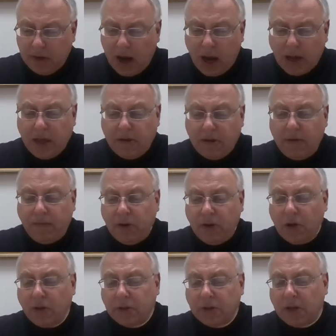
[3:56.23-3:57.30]
and they
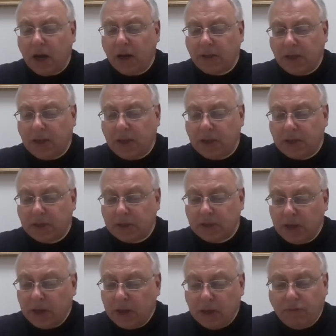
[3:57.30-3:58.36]
reveal the sardines,
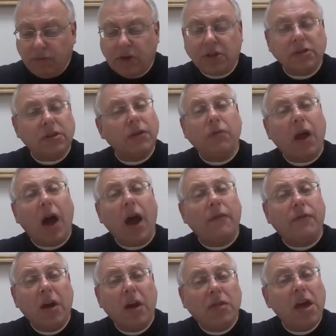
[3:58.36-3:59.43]
the riches of life
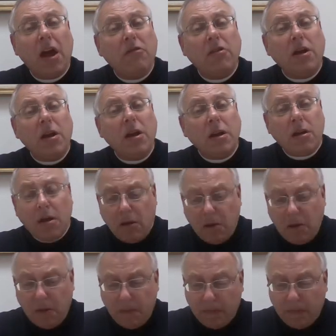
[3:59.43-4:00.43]
therein,